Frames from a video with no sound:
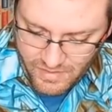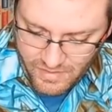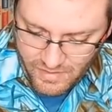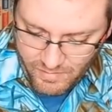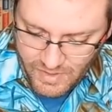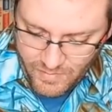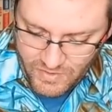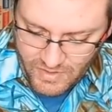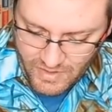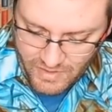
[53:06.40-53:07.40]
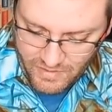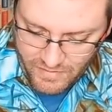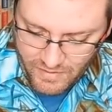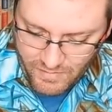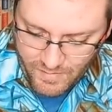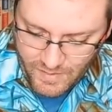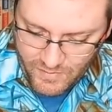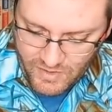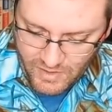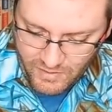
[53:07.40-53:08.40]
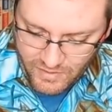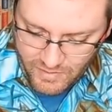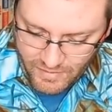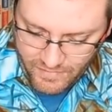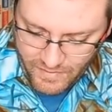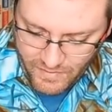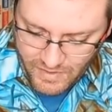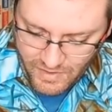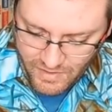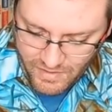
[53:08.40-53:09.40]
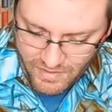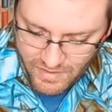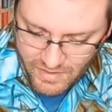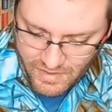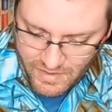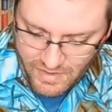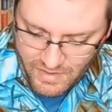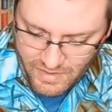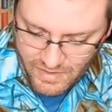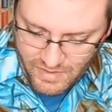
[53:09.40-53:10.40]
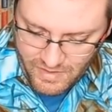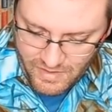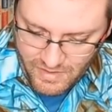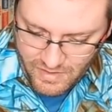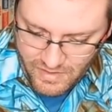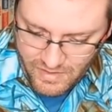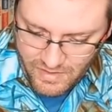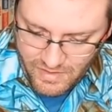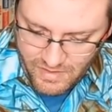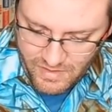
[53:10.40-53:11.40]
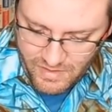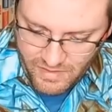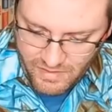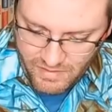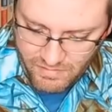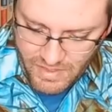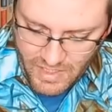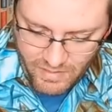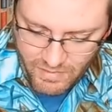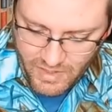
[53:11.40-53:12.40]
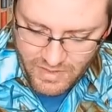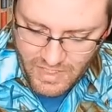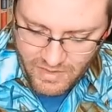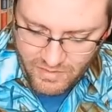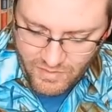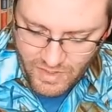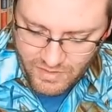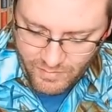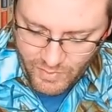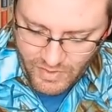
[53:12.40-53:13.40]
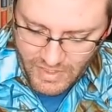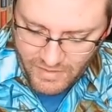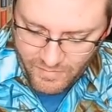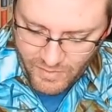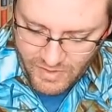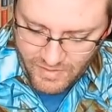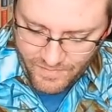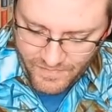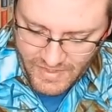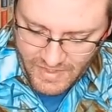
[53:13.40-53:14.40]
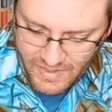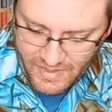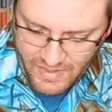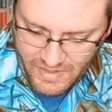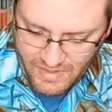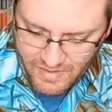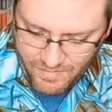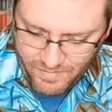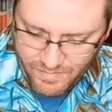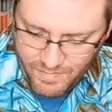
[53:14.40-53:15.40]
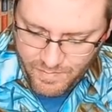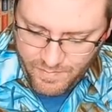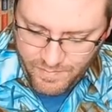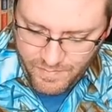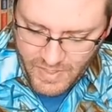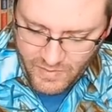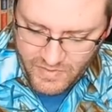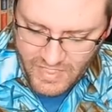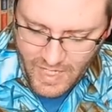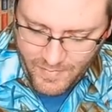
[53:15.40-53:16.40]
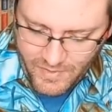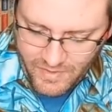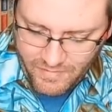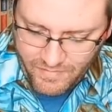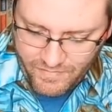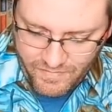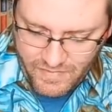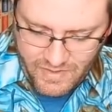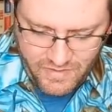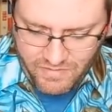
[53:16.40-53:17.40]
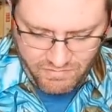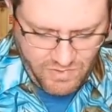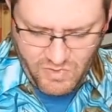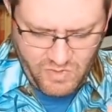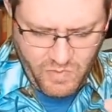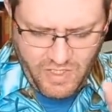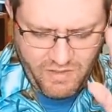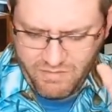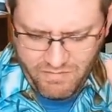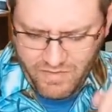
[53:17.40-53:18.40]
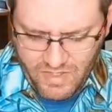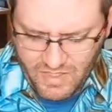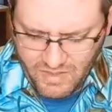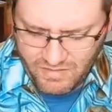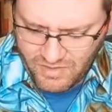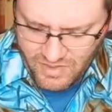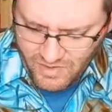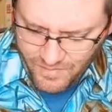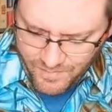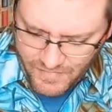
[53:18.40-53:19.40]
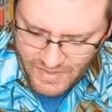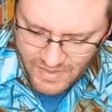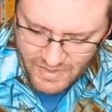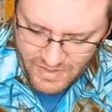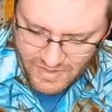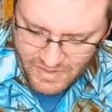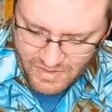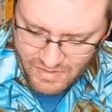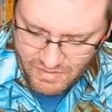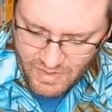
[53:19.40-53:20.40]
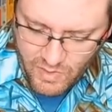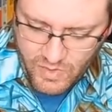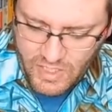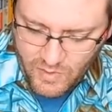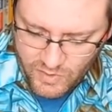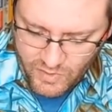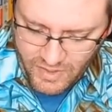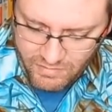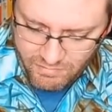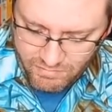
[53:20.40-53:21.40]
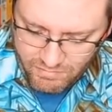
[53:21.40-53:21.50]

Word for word: the meme stocks. Let me go to my meme stock list on my phone here. Uh, yeah, Red Dead across the board. Any of them green? Uh, Benry's Capital is doing its weird thing still. Uh, Nokia is green.